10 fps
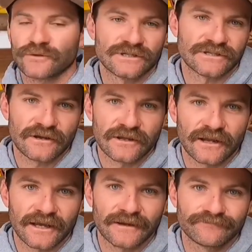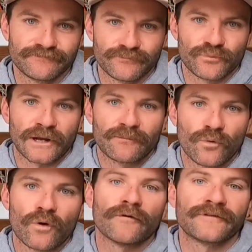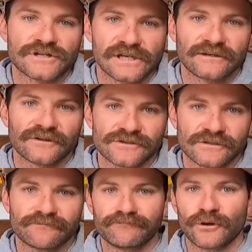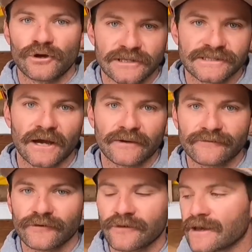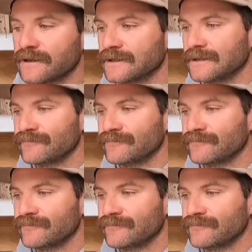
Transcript: which is only gonna bring more fish in because your burley's going further.